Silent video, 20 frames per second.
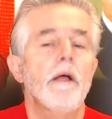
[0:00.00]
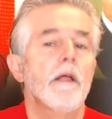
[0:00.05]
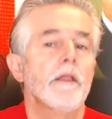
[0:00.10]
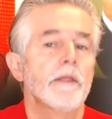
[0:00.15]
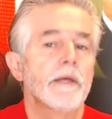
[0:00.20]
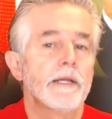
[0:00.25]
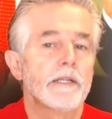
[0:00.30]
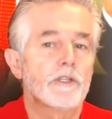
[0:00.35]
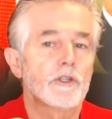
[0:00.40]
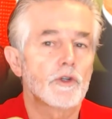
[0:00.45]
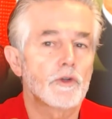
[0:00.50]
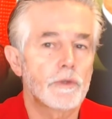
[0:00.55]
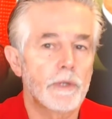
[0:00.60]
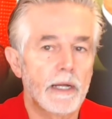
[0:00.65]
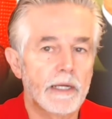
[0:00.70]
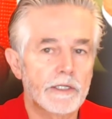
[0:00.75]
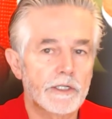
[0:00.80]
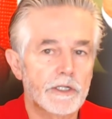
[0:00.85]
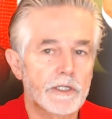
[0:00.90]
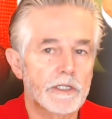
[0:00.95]
They
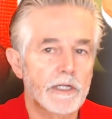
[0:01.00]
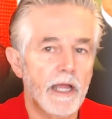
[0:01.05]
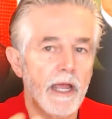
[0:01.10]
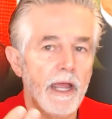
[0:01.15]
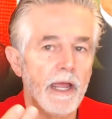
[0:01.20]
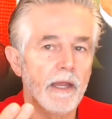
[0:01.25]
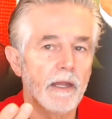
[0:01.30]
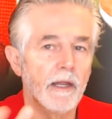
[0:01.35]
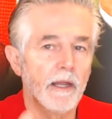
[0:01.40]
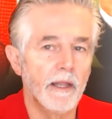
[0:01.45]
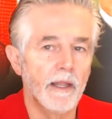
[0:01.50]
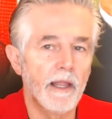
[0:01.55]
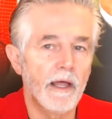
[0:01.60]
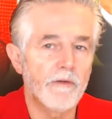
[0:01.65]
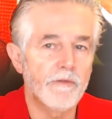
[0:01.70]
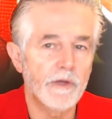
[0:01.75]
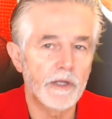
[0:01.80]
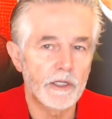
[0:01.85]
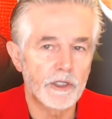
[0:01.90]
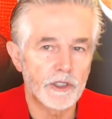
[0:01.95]
trust and
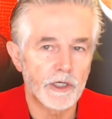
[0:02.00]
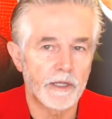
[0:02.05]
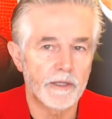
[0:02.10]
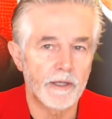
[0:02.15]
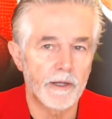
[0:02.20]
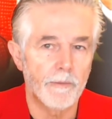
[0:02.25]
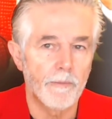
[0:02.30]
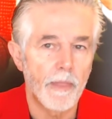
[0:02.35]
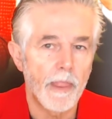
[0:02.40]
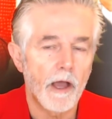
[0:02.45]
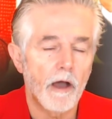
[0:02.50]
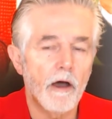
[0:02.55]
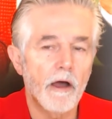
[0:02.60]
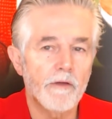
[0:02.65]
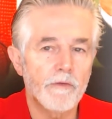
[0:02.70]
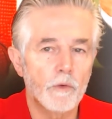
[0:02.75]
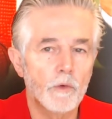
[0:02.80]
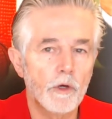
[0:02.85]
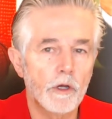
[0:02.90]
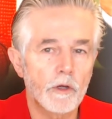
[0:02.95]
love each other. I've
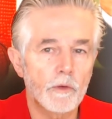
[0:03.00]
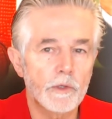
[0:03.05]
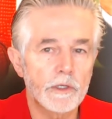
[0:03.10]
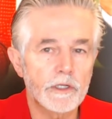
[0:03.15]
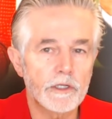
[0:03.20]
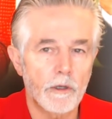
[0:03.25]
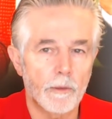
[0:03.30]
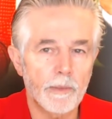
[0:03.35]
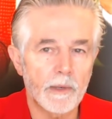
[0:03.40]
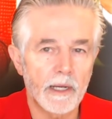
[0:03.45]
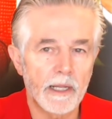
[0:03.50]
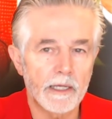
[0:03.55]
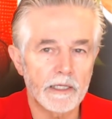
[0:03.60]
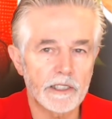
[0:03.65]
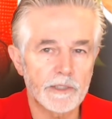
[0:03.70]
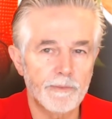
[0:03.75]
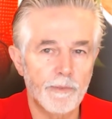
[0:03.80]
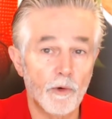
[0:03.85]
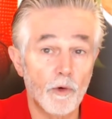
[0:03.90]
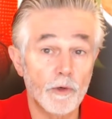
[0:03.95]
worked with top-class
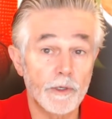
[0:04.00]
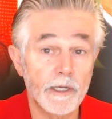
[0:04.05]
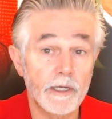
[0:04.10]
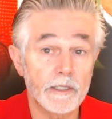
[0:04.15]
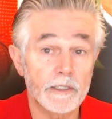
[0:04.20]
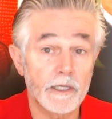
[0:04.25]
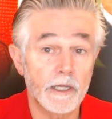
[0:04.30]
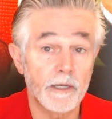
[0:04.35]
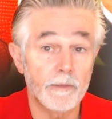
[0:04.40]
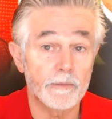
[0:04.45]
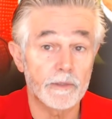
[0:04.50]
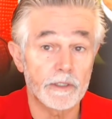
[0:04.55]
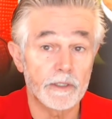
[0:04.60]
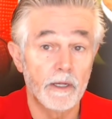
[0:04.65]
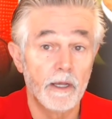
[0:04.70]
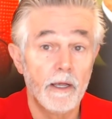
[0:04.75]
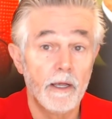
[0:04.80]
sporting teams,